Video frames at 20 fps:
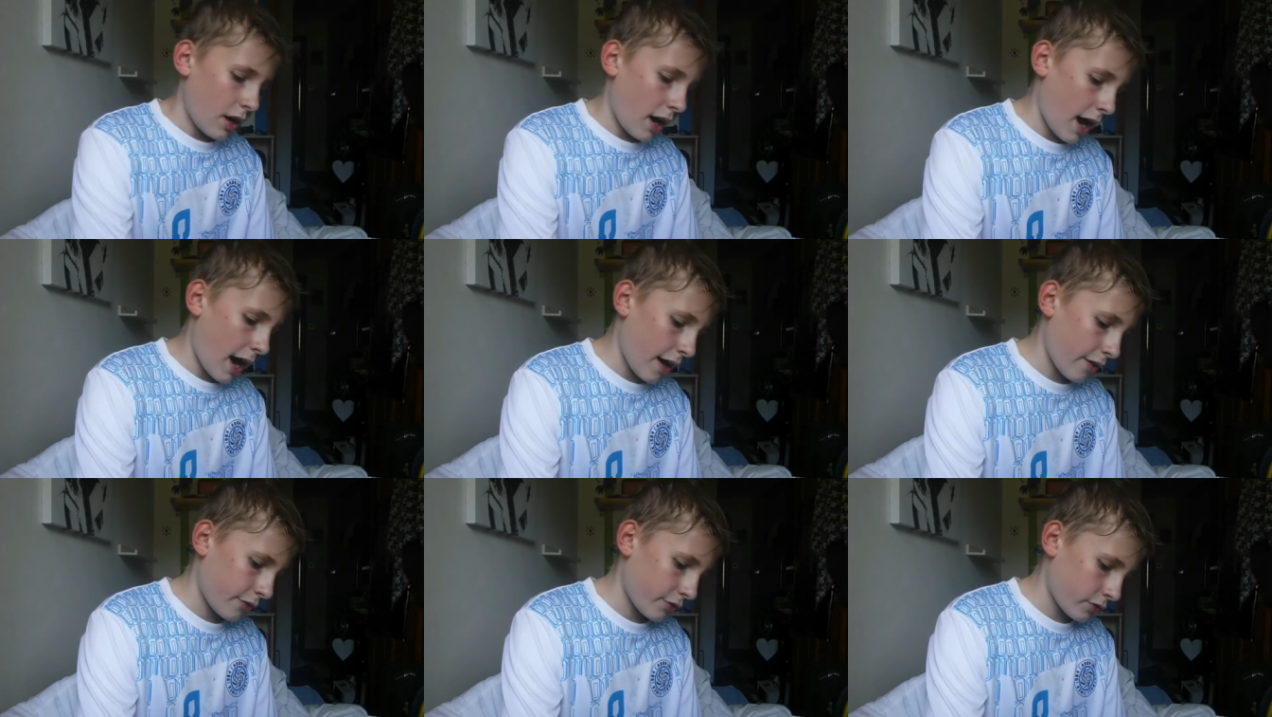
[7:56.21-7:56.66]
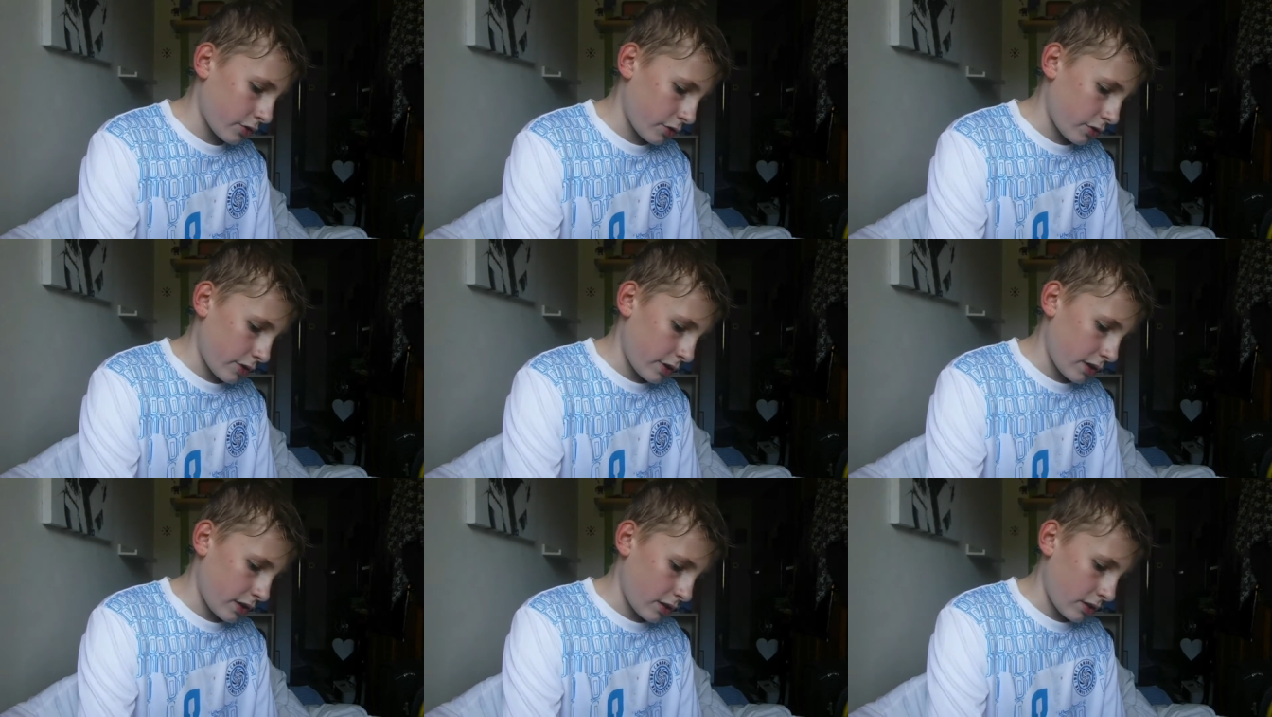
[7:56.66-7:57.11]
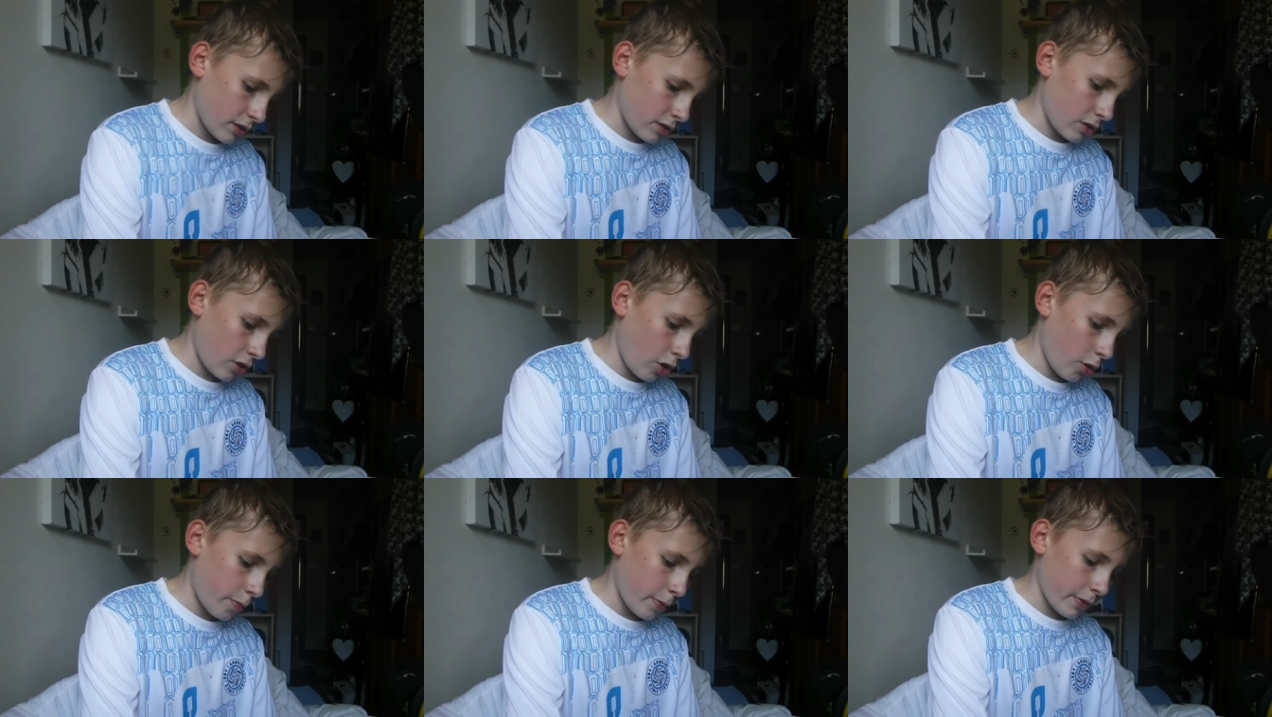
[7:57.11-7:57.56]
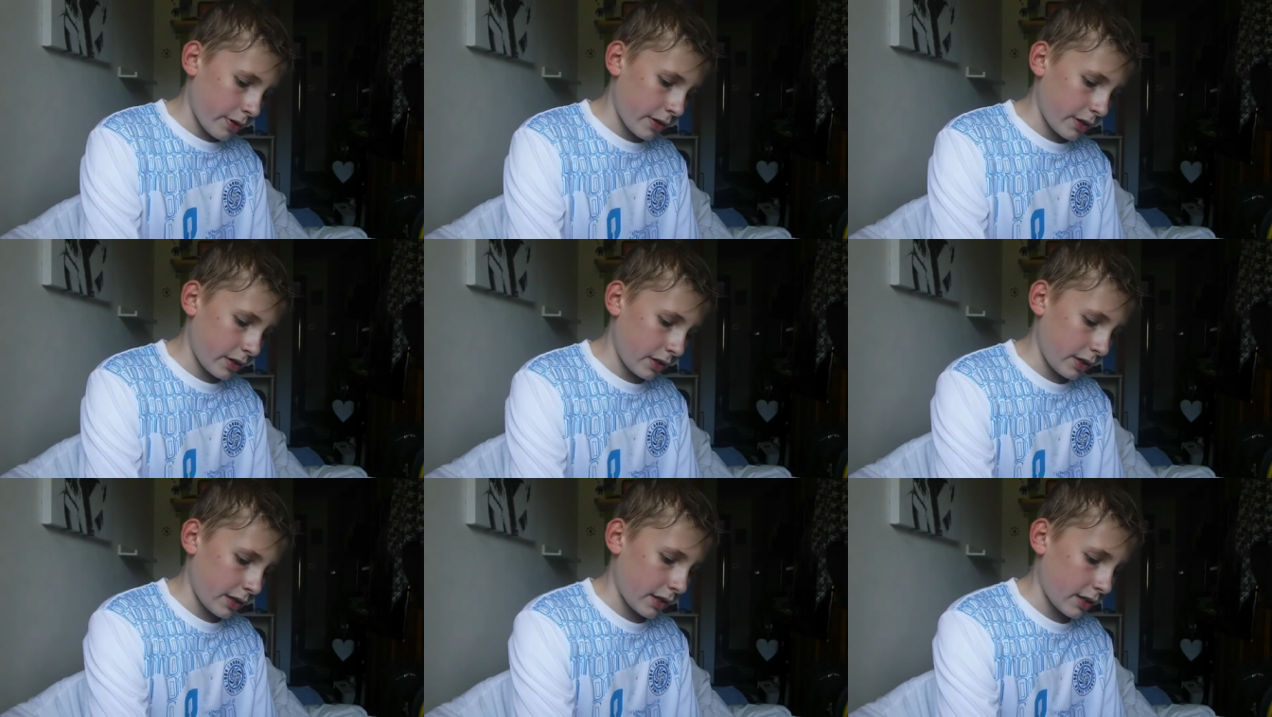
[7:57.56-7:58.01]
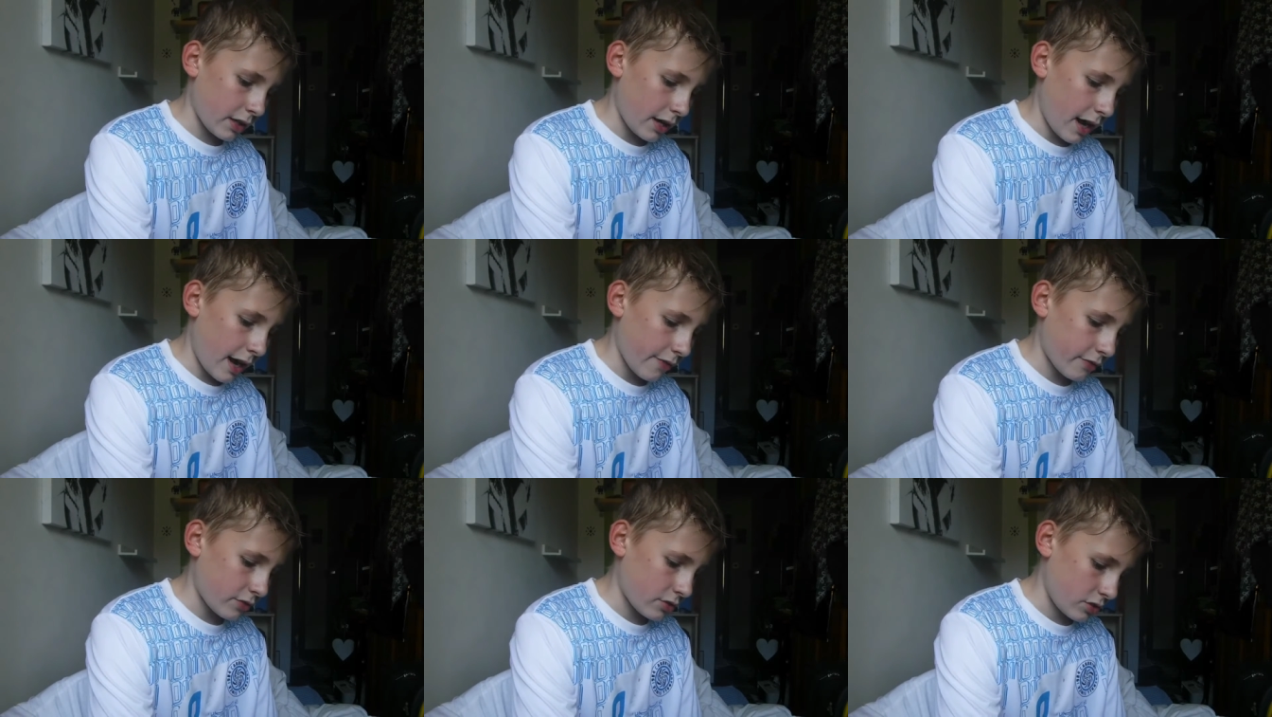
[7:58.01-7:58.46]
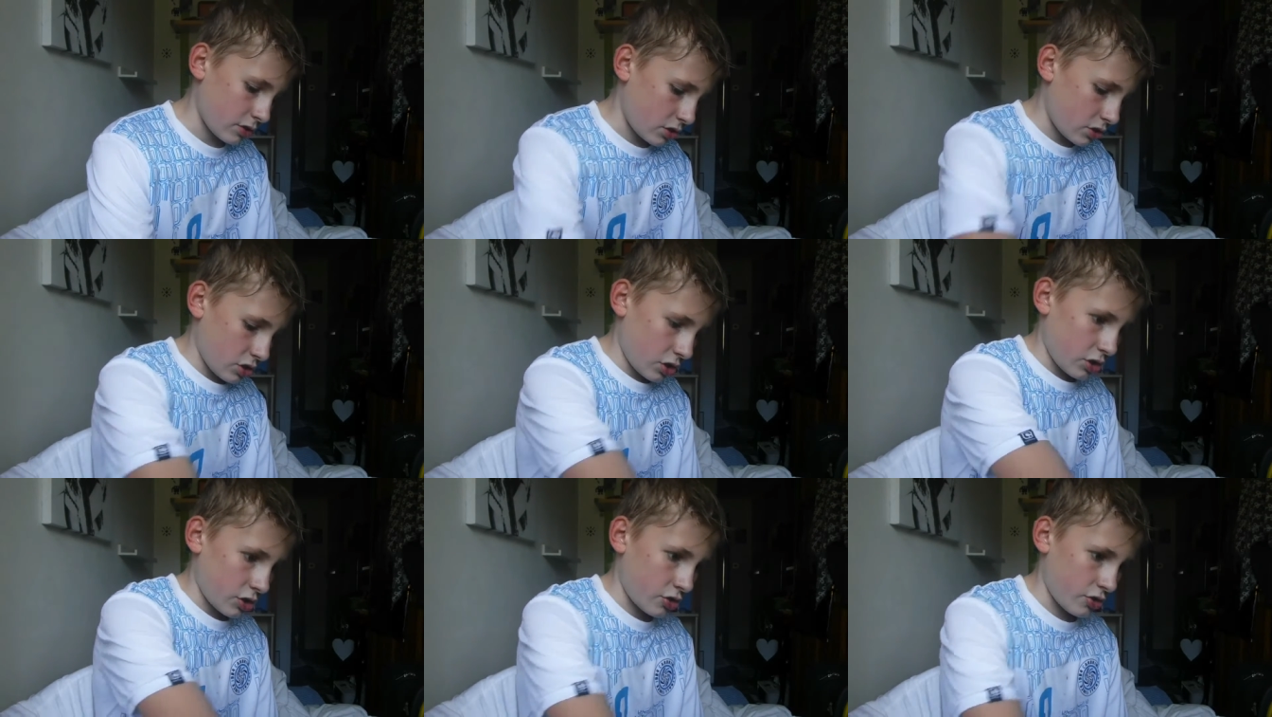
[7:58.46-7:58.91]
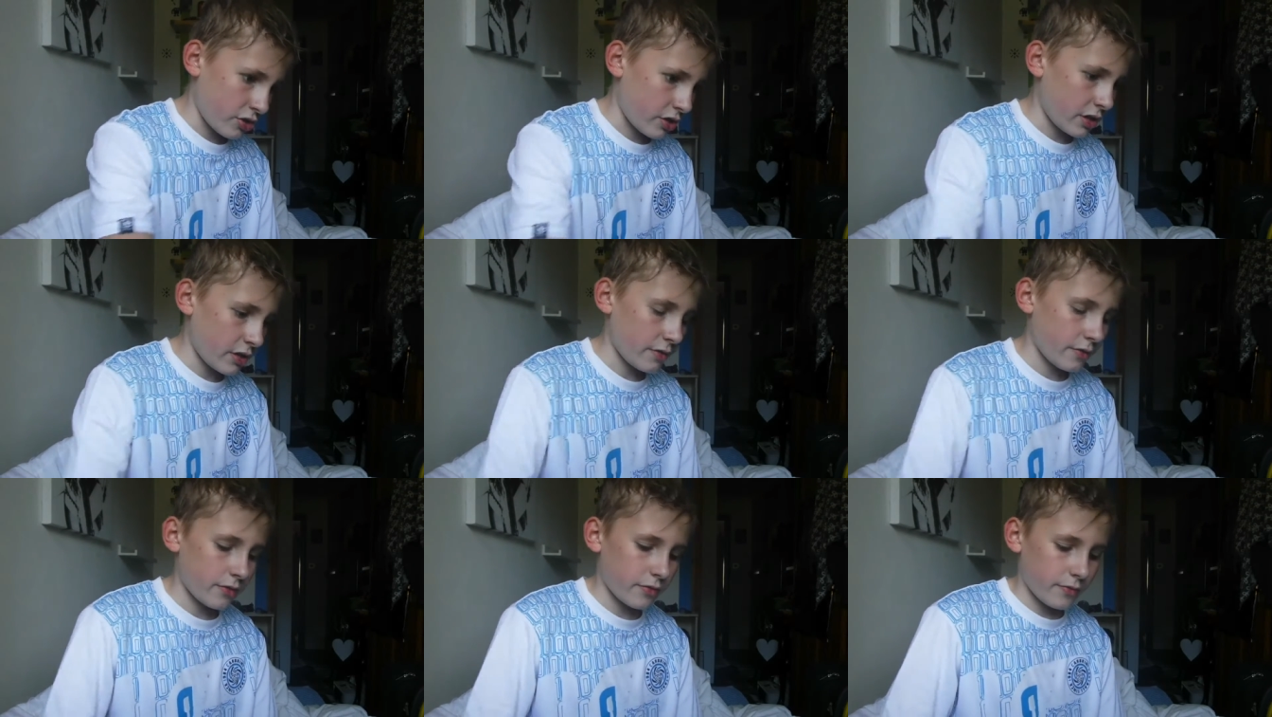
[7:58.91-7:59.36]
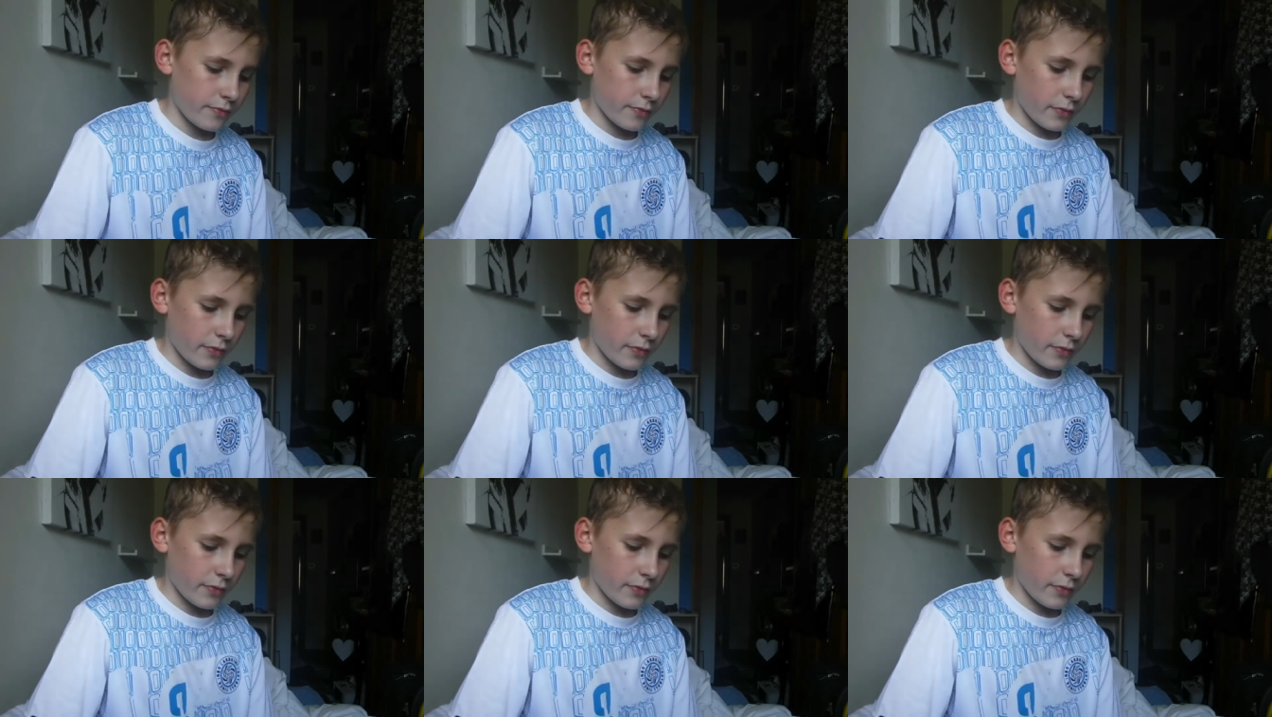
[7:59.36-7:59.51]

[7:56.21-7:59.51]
after they operate, like after the surgery.